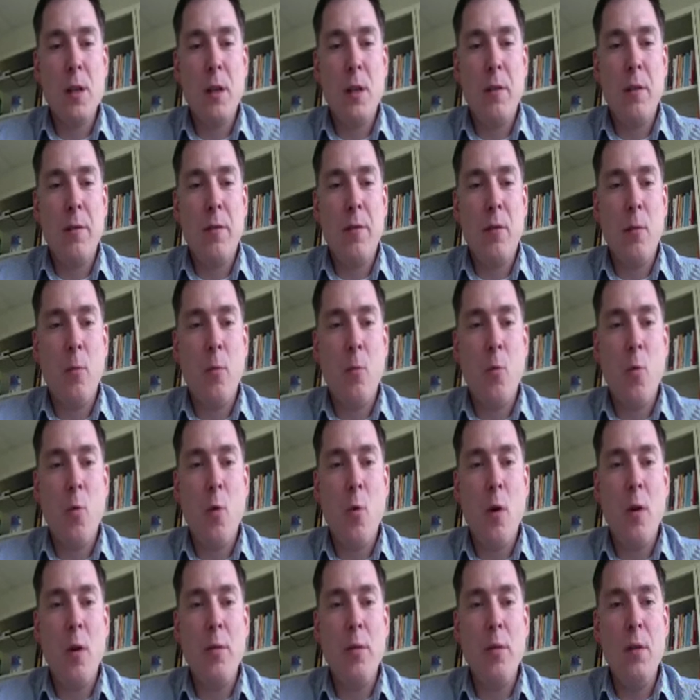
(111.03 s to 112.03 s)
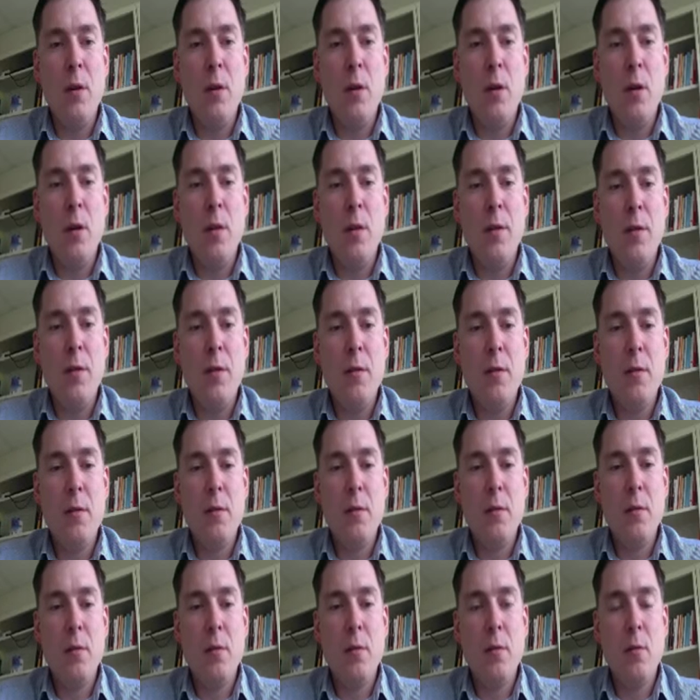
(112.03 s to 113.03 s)
from 1 on,
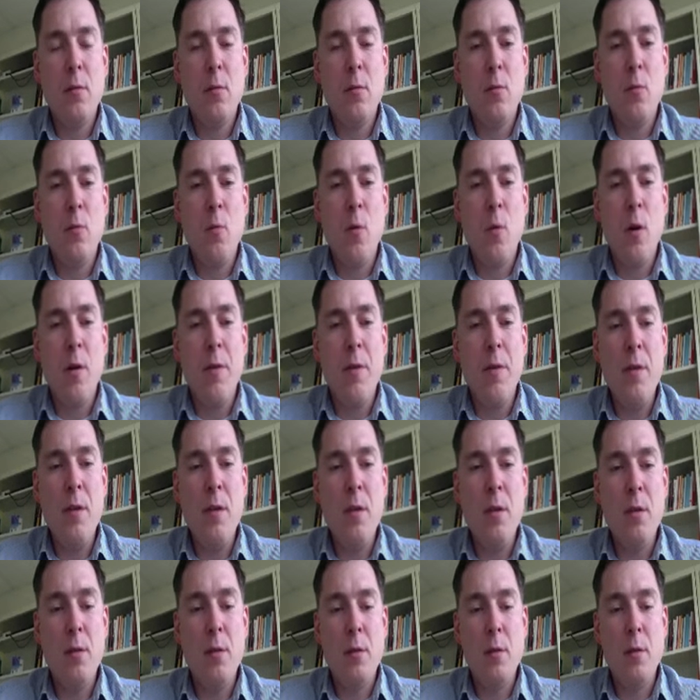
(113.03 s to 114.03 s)
1